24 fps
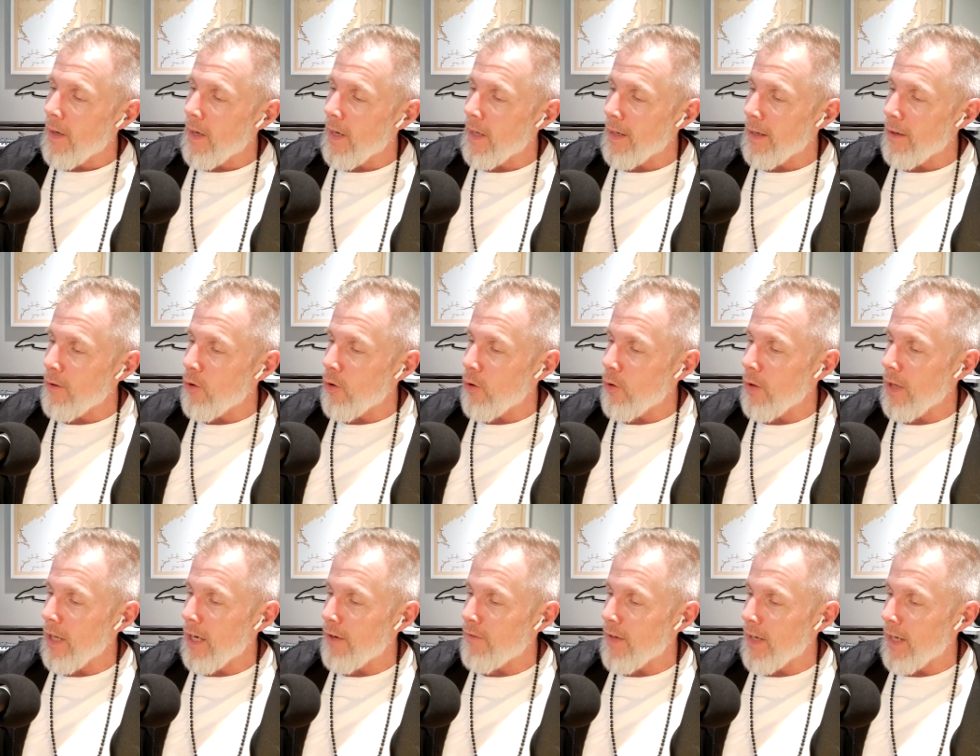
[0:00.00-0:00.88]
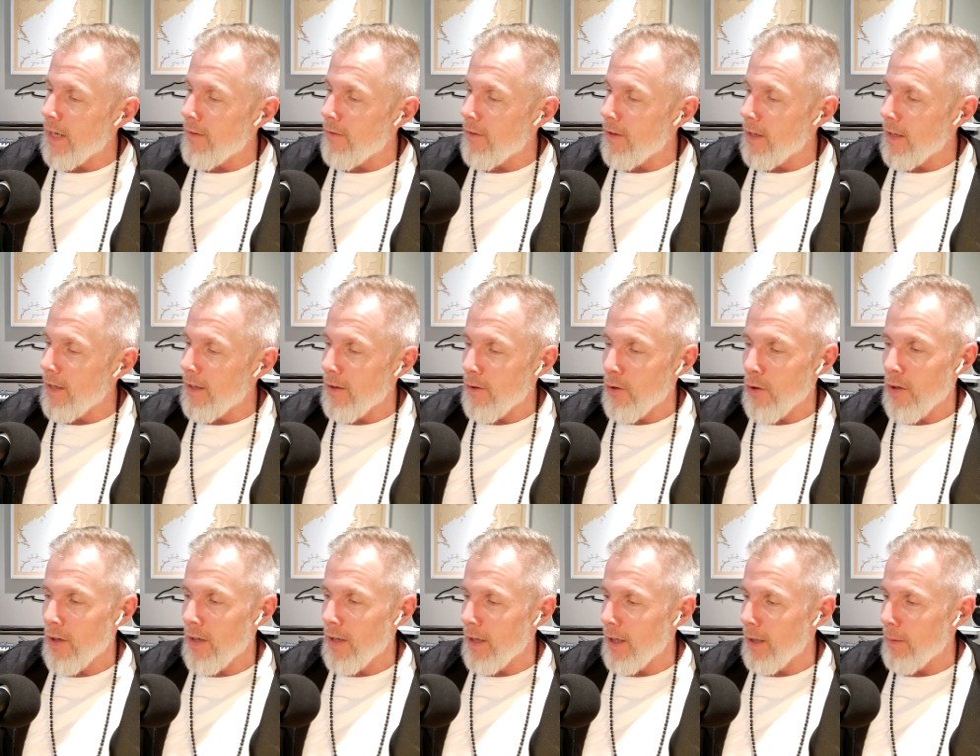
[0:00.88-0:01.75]
I know that if I ever need a
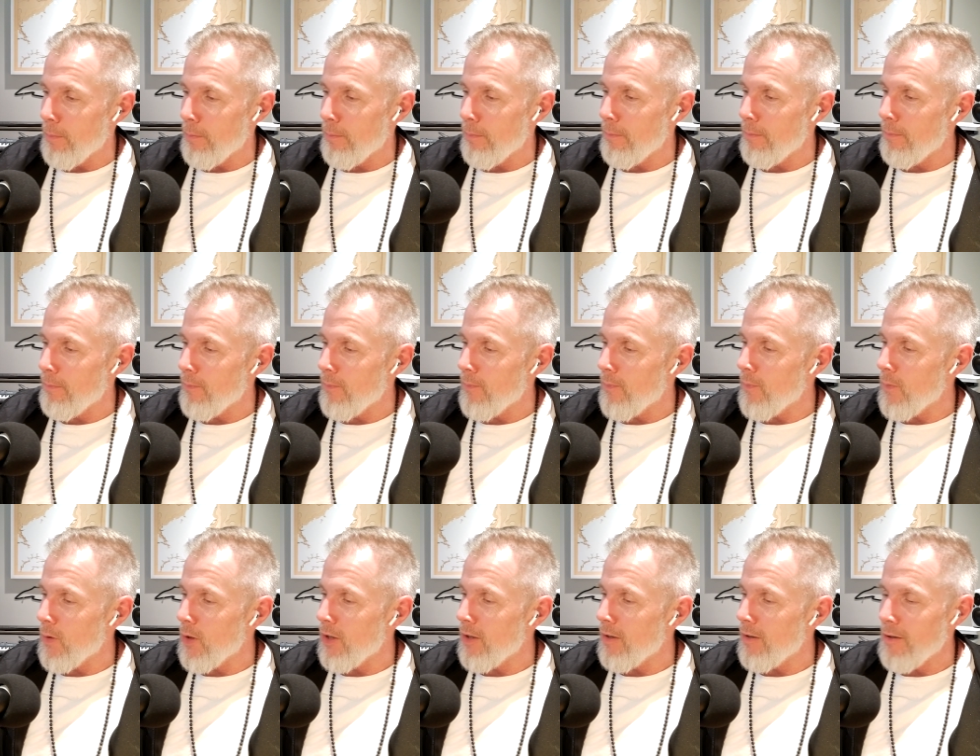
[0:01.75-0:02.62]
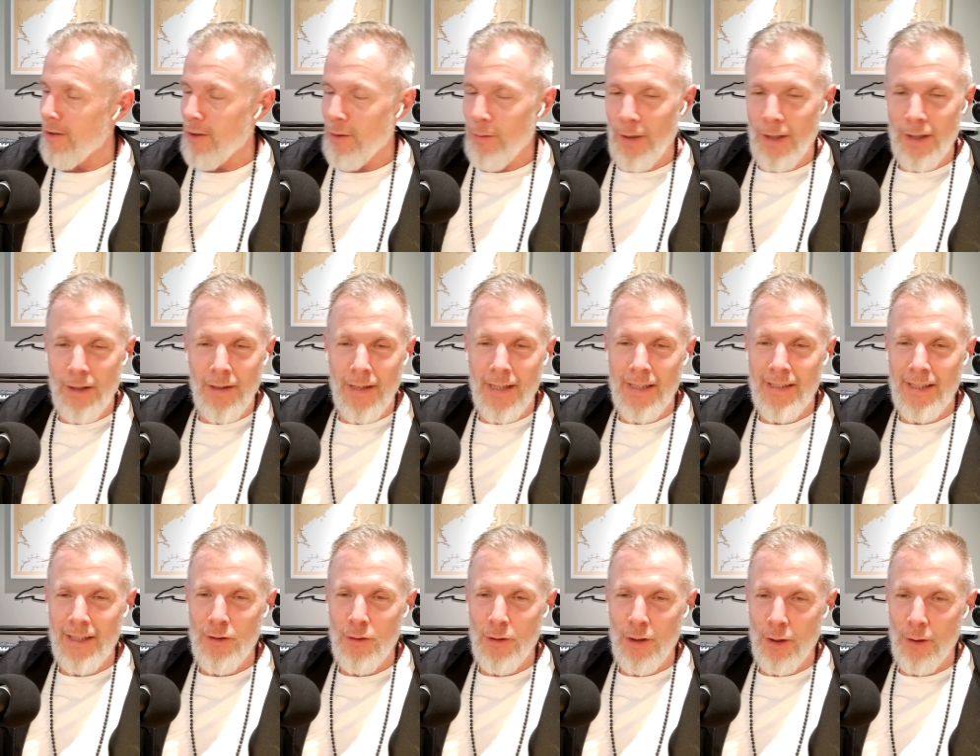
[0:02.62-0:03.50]
hookup to a crazy
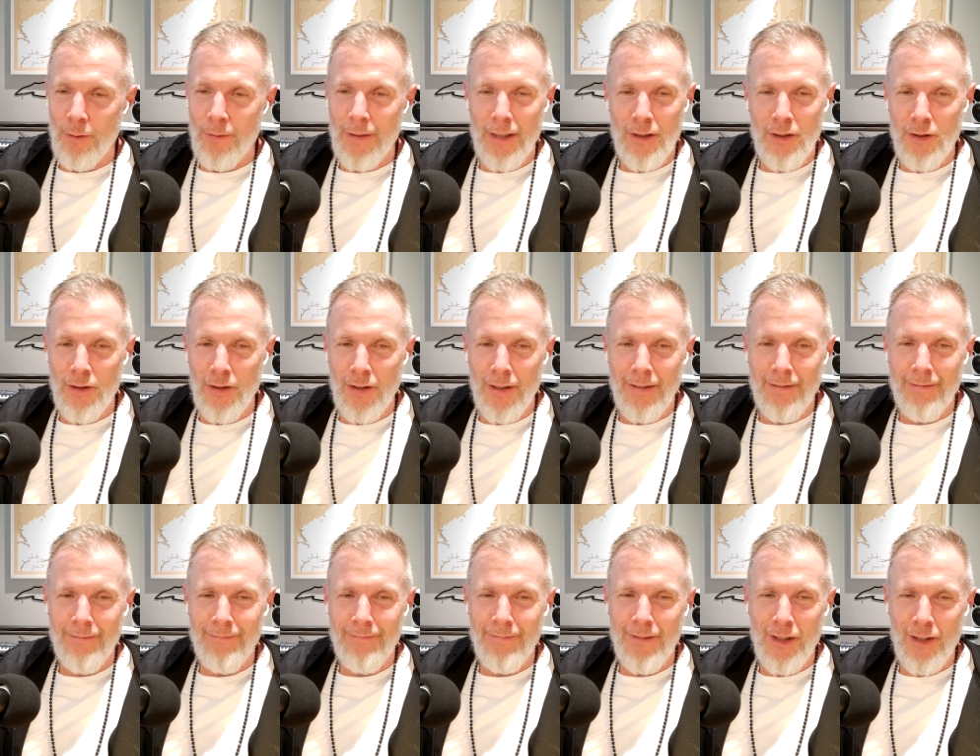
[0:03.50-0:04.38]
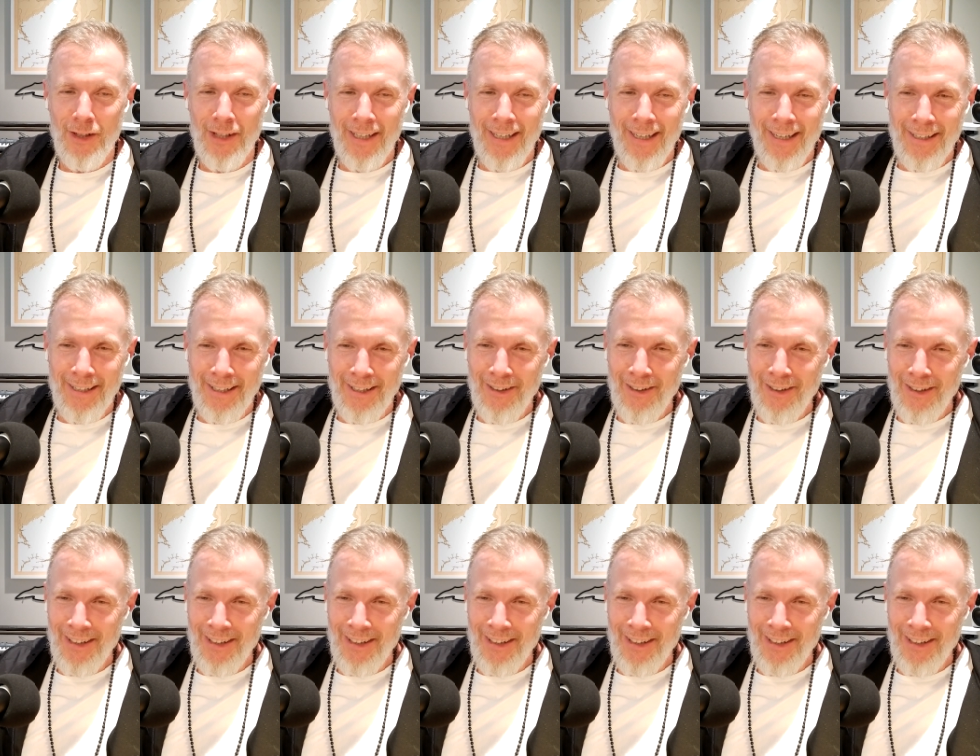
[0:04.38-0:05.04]
Toronto restaurant, you're the guy to call.